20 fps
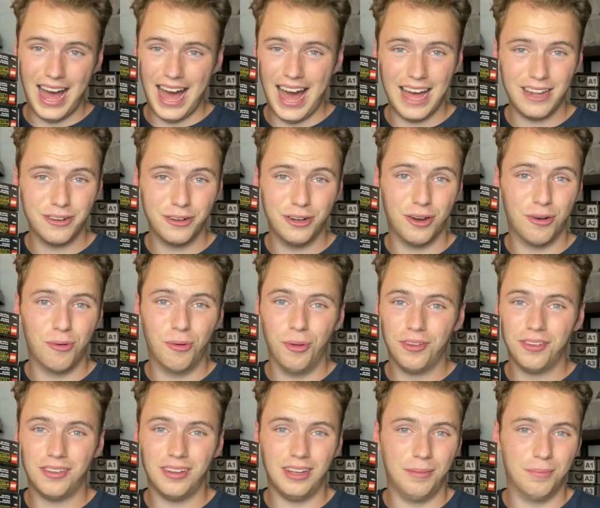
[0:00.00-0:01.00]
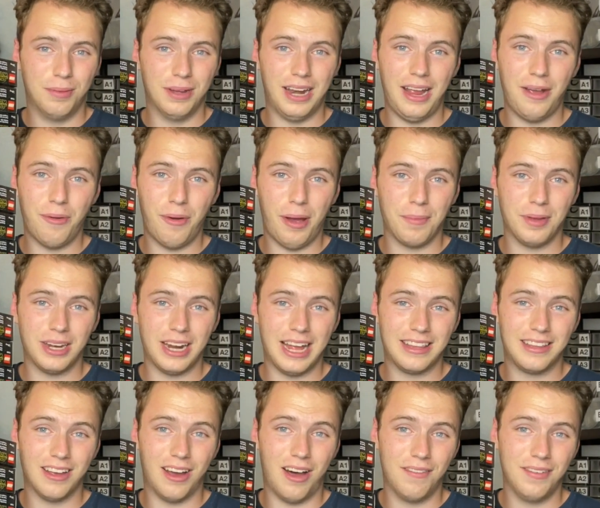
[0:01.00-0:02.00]
I don't know, we'll see. But anyway, I'm going to
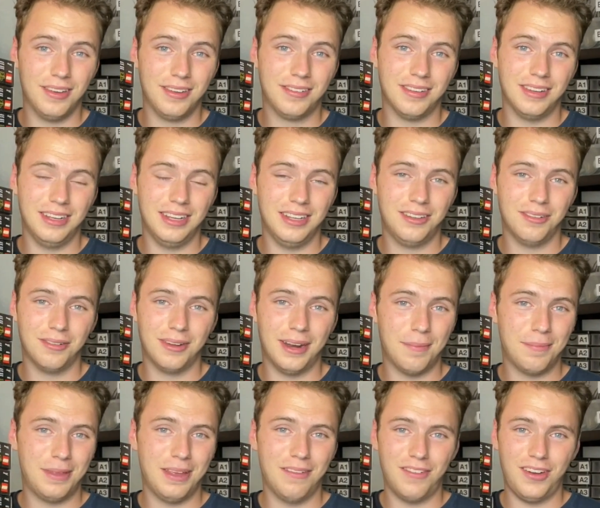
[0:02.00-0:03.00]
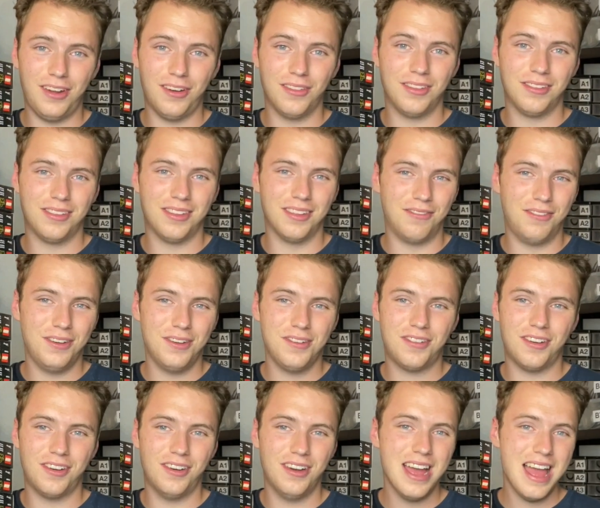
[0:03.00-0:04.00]
have to obviously do an update video on this in the
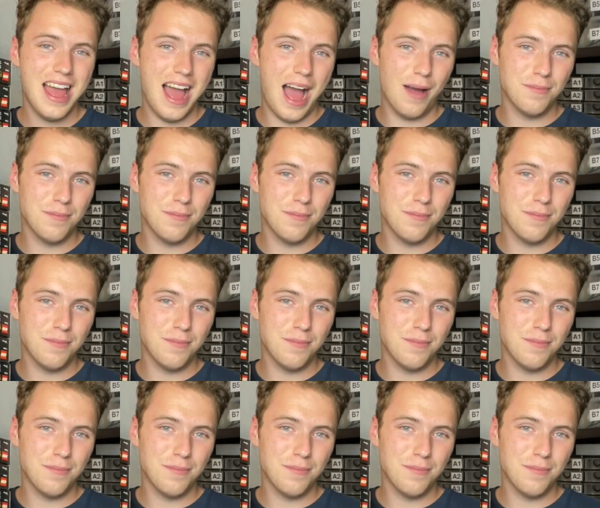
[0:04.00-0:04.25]
future.